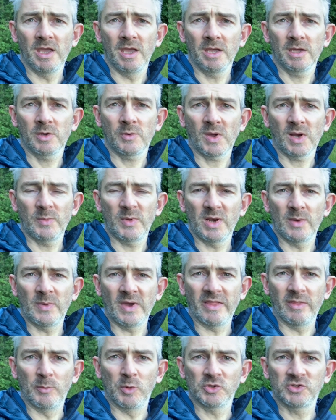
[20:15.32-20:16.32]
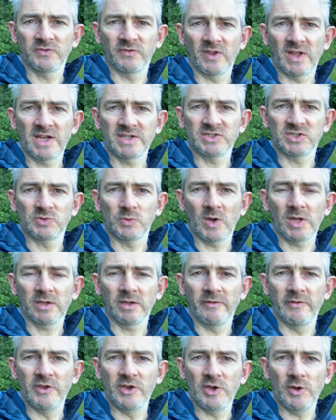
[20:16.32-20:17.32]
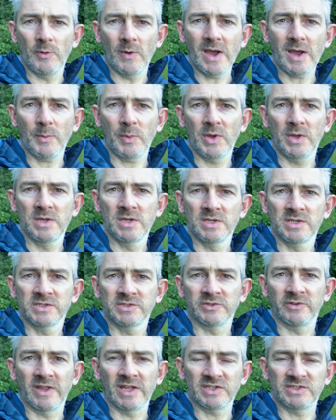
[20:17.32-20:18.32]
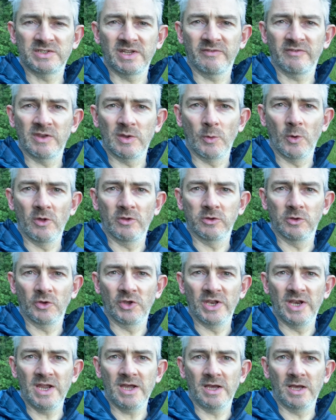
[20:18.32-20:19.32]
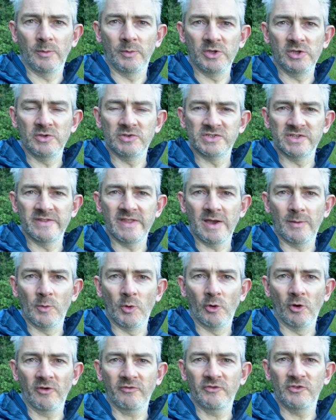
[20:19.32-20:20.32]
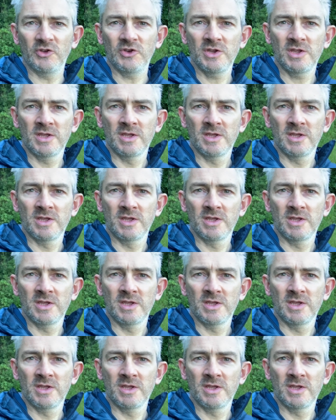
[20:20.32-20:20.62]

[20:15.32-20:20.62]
Quite a bit about the butterflies as well and the new app, so that's definitely worth looking at. I'll be using that more often.